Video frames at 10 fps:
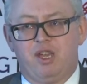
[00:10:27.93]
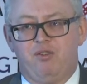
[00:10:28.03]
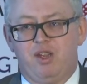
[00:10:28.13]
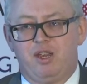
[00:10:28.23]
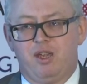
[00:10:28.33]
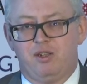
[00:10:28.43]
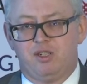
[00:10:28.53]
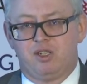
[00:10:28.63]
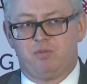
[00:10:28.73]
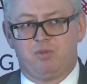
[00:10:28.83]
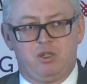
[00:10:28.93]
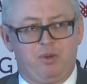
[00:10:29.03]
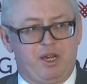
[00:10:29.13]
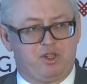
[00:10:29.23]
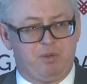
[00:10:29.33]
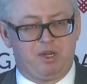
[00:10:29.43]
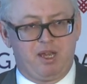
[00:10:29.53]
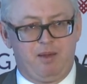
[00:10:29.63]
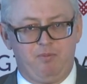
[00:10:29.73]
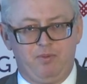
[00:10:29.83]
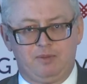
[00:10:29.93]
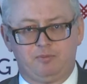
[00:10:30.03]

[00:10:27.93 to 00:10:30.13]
giving and to actually become